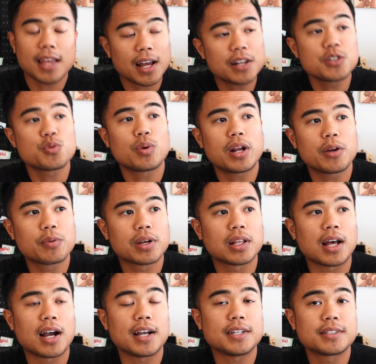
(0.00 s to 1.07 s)
that is when I
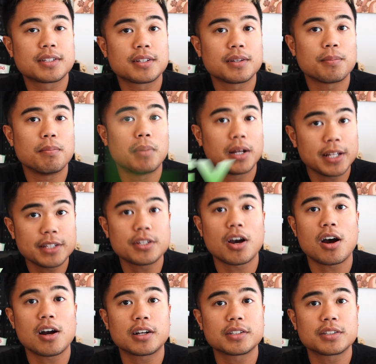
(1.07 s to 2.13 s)
realized money
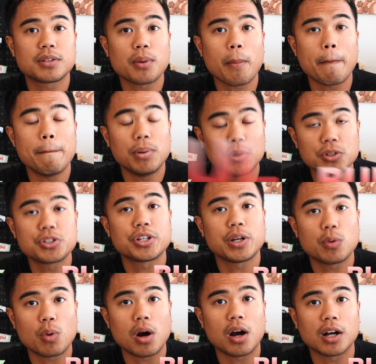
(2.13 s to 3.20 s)
talks,
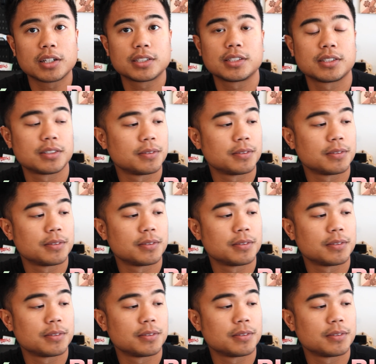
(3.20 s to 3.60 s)
bullshit walks.